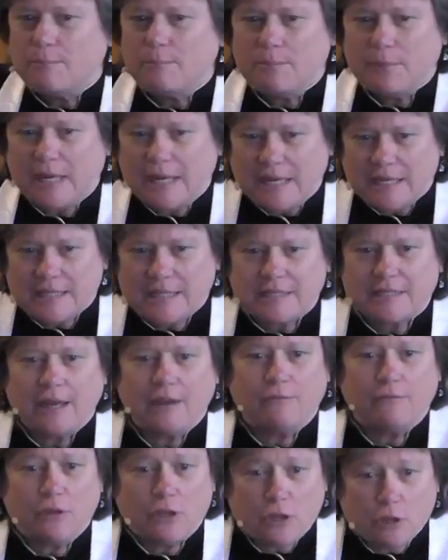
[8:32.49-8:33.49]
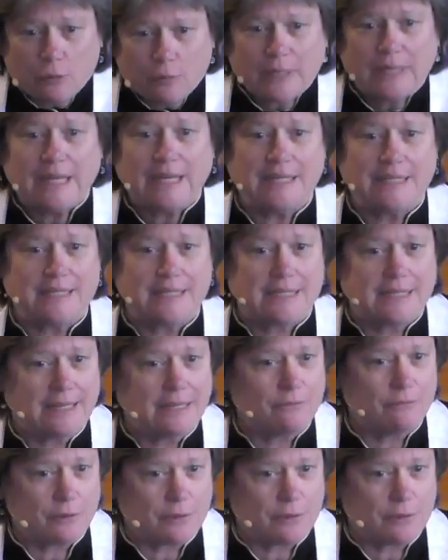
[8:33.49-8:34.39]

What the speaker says: piece of human instinct